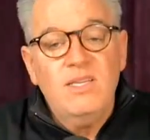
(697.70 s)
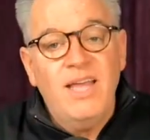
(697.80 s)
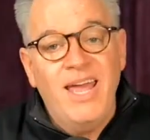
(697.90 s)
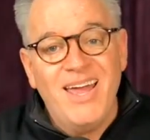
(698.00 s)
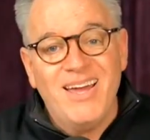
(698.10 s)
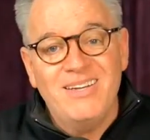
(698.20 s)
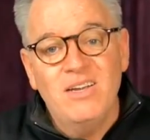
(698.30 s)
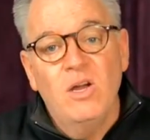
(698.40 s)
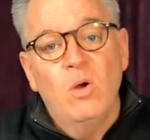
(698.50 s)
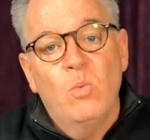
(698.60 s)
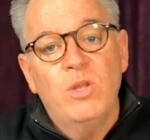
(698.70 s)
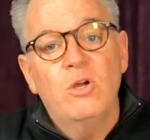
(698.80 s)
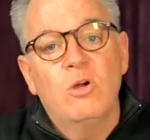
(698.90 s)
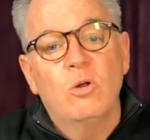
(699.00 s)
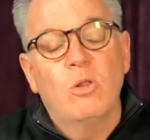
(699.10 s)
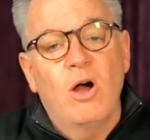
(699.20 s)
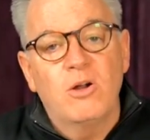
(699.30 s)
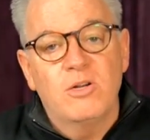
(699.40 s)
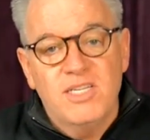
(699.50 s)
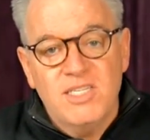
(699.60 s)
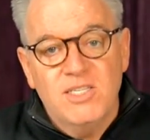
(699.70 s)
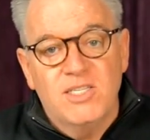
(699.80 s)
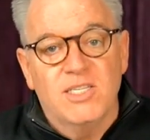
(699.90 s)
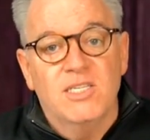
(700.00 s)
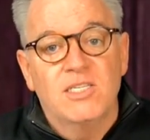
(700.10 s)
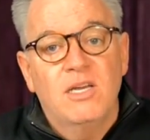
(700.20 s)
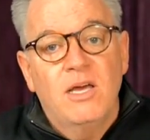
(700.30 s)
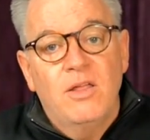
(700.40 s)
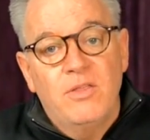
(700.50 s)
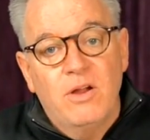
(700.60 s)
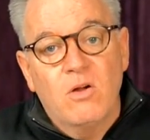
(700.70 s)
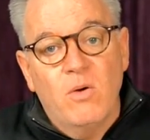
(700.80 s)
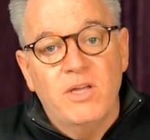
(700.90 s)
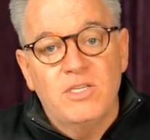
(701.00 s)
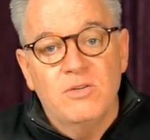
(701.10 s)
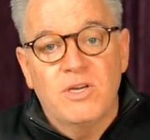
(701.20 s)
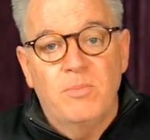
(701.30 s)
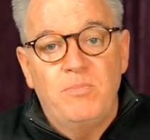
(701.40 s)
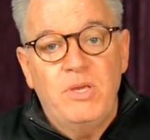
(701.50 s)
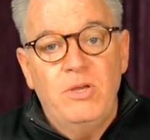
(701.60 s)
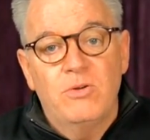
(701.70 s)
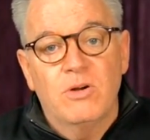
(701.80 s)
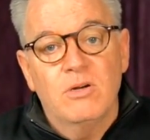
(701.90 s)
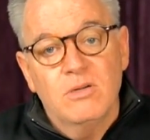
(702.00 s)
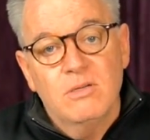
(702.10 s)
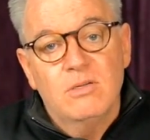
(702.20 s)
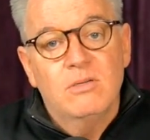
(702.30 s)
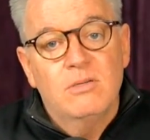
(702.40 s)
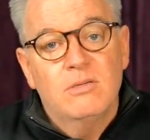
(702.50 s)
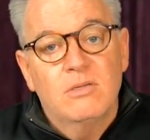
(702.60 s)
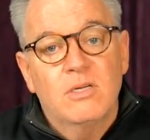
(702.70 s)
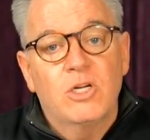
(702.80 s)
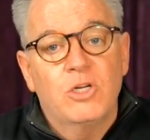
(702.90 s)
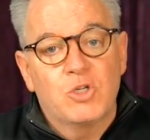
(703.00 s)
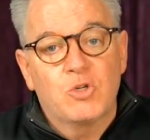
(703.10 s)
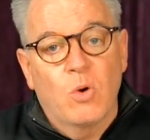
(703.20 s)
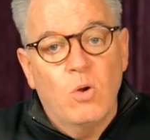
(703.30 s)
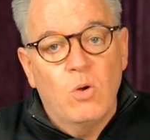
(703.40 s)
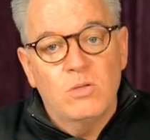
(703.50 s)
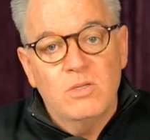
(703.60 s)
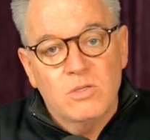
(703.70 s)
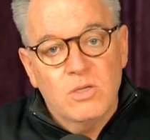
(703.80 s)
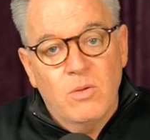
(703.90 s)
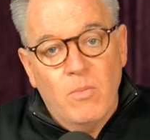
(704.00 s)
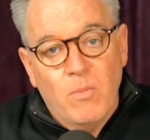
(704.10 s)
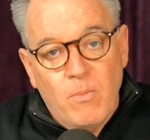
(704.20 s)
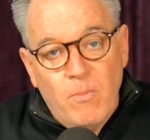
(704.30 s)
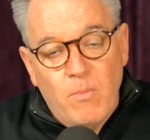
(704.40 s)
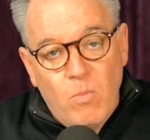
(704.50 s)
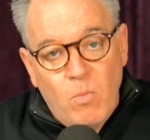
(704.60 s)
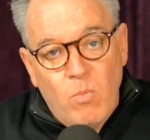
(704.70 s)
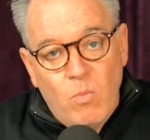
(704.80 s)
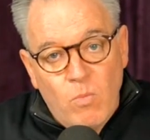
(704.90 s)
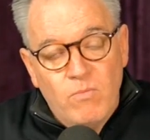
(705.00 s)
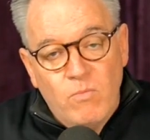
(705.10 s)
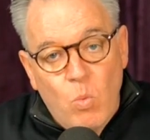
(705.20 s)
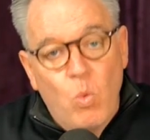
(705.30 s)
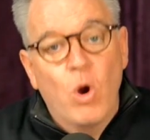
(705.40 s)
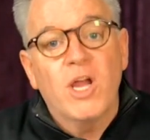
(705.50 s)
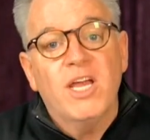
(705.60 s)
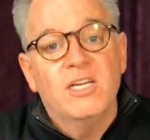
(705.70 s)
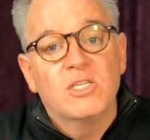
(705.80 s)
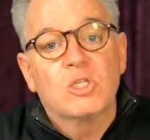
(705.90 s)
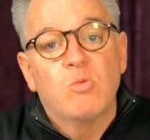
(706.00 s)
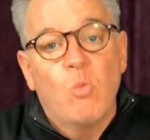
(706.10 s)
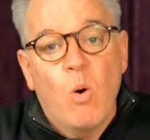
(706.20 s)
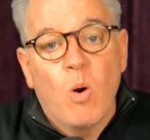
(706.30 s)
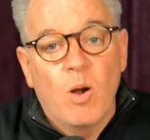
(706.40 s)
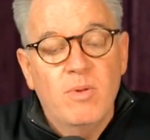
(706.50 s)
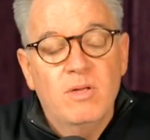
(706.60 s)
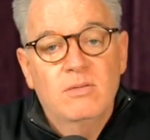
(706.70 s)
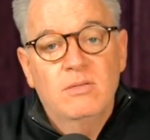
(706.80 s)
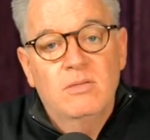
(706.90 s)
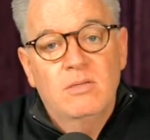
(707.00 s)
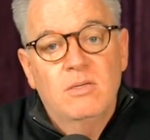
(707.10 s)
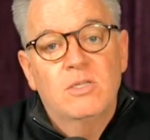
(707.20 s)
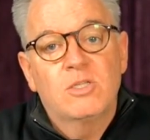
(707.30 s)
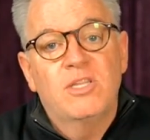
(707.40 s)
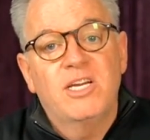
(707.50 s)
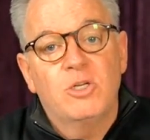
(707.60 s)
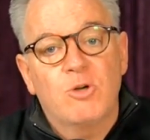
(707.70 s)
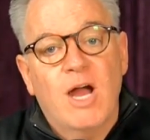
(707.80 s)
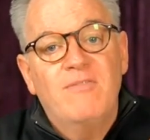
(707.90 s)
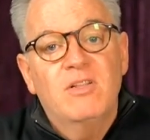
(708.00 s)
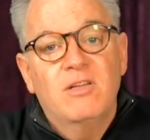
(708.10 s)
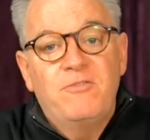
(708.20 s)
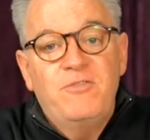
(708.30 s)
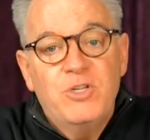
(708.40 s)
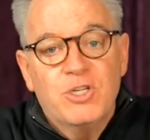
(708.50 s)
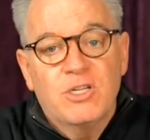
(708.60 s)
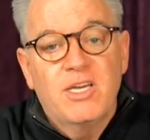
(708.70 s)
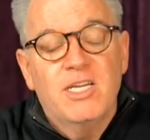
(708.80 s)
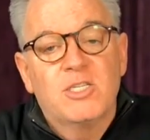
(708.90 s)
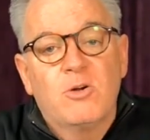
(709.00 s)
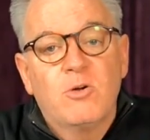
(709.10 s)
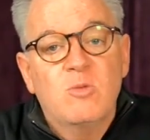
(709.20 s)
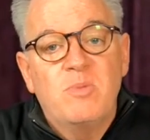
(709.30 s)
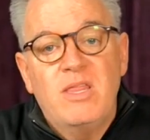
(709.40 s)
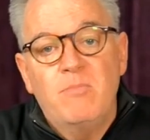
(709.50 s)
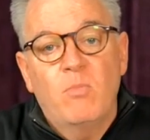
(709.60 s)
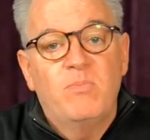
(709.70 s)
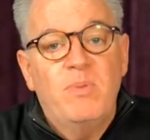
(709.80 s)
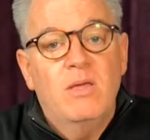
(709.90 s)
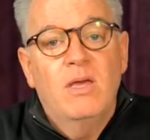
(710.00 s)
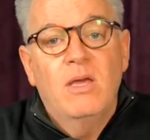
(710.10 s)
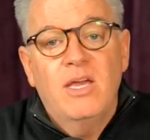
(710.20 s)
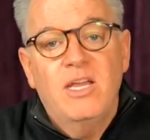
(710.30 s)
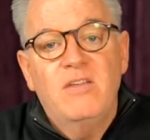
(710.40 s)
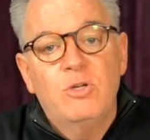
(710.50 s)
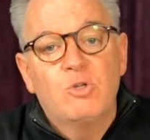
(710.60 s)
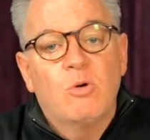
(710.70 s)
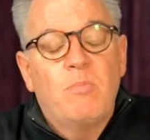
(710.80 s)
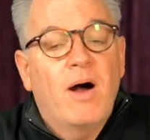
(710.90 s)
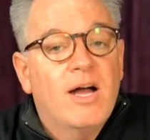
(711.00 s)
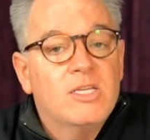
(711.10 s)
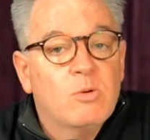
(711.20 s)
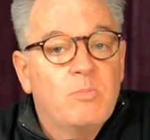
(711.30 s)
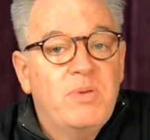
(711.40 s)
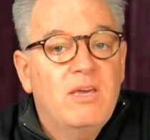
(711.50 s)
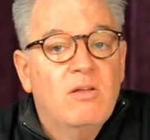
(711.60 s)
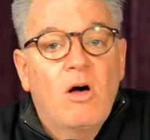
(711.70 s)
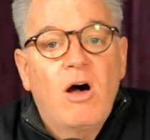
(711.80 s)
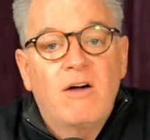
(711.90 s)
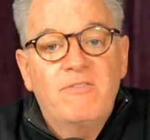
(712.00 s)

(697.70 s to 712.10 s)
And when you go longer distances, they're going to computer-controlled work in a swarm so they can travel efficiently as a group, and then individual pods will peel off